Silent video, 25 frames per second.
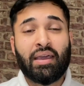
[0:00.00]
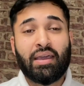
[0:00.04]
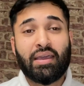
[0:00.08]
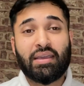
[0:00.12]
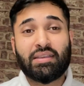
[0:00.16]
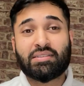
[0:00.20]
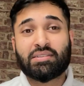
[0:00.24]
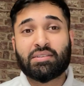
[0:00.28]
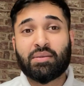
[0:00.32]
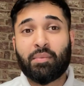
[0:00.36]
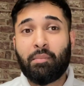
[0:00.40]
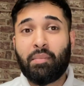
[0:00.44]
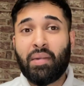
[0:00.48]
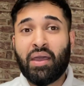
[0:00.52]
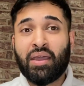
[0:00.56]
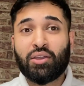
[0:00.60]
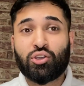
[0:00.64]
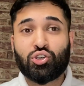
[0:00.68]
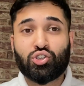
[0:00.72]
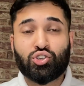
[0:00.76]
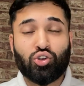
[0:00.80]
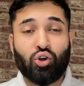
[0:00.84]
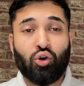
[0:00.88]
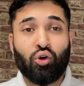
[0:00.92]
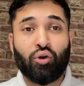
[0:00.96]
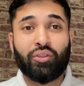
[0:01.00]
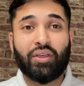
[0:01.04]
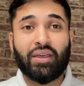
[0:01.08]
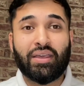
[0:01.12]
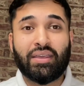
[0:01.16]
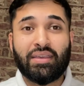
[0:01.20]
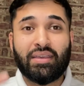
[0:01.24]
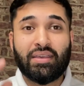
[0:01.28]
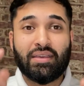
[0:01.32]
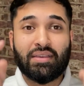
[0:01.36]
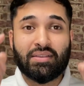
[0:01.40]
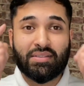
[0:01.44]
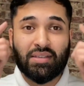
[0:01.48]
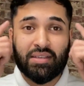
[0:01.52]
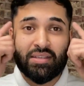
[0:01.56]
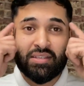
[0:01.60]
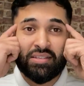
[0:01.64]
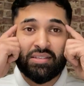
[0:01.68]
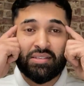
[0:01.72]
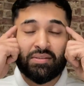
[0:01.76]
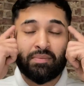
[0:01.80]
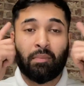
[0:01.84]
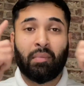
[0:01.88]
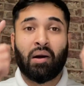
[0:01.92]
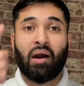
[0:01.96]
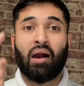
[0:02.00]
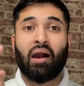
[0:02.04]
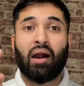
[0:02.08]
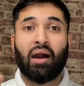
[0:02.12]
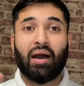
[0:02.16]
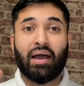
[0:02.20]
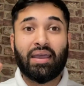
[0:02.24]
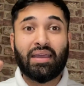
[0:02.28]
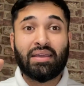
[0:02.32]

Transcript: is to make sure that he is a smart,